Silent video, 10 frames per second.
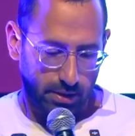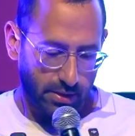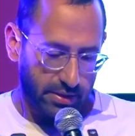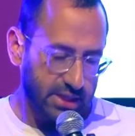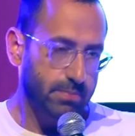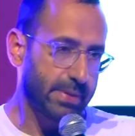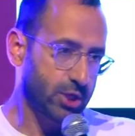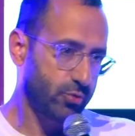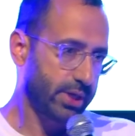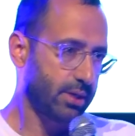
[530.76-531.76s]
this
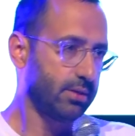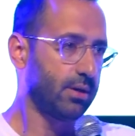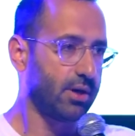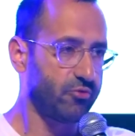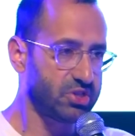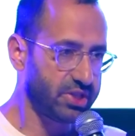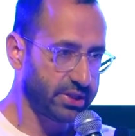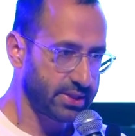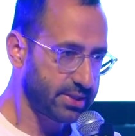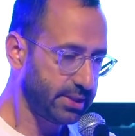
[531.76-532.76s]
metric of
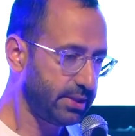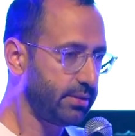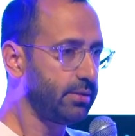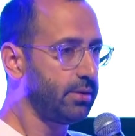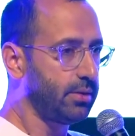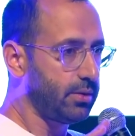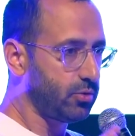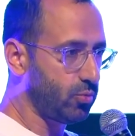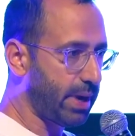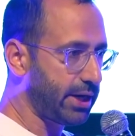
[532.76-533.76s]
resiliency to
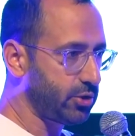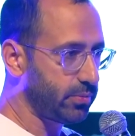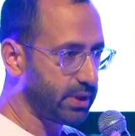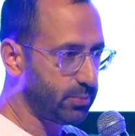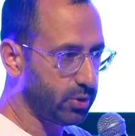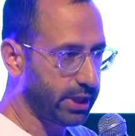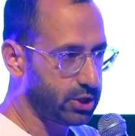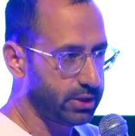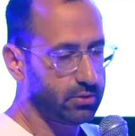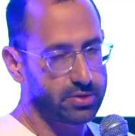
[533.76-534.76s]
miner
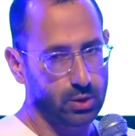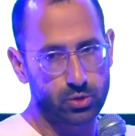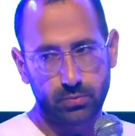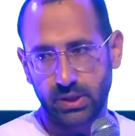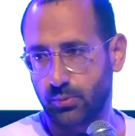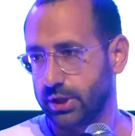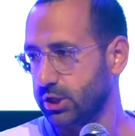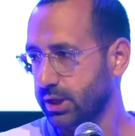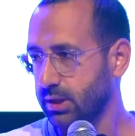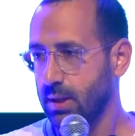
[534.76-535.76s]
manipulation, to sequencer
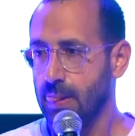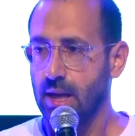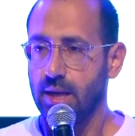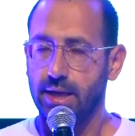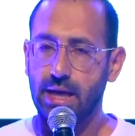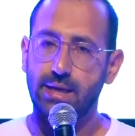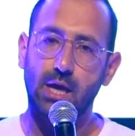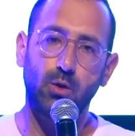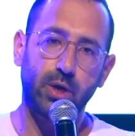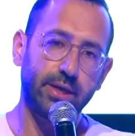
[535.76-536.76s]
manipulation. And now
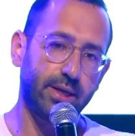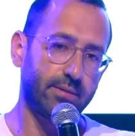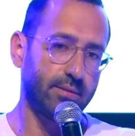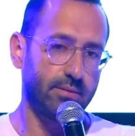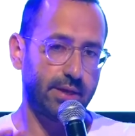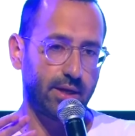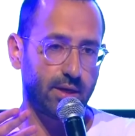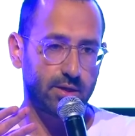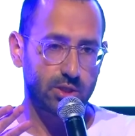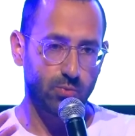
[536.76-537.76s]
I want to take
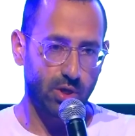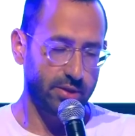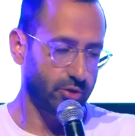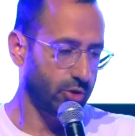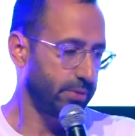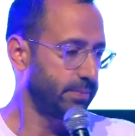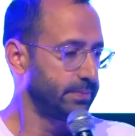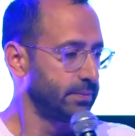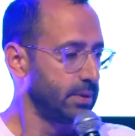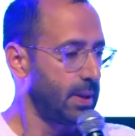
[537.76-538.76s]
a small detour
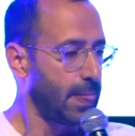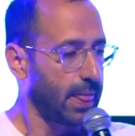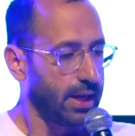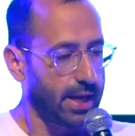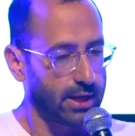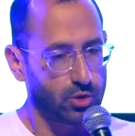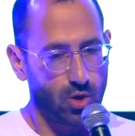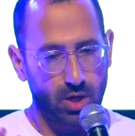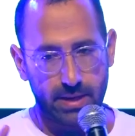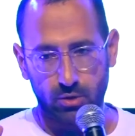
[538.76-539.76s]
and
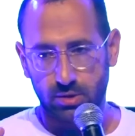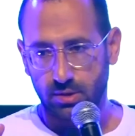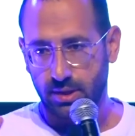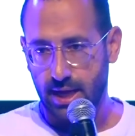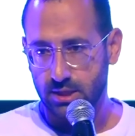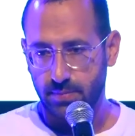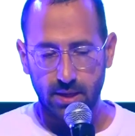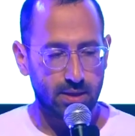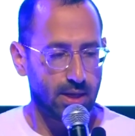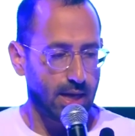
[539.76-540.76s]
talk about
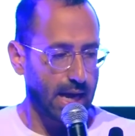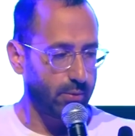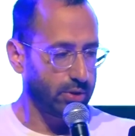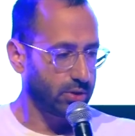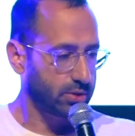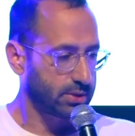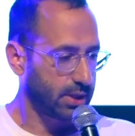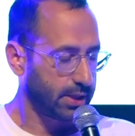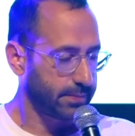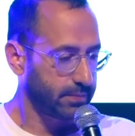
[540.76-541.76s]
Kaspa, how it looks
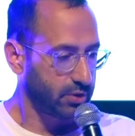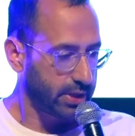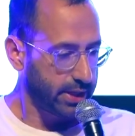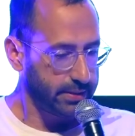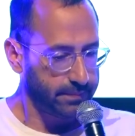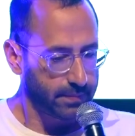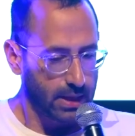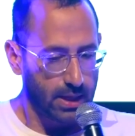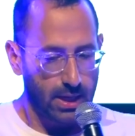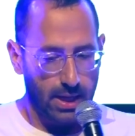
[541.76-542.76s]
today,
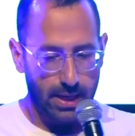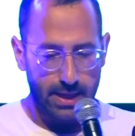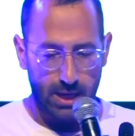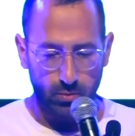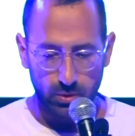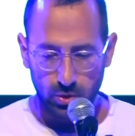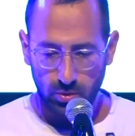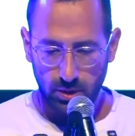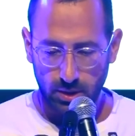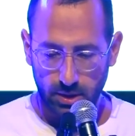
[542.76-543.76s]
and how it will
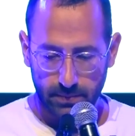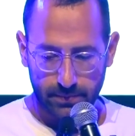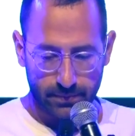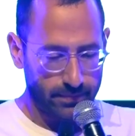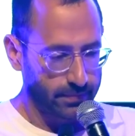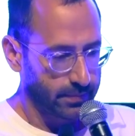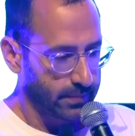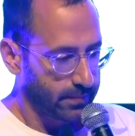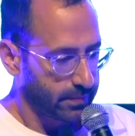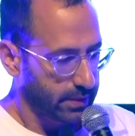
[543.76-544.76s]
look
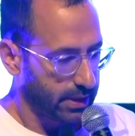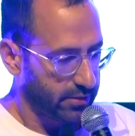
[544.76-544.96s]
in the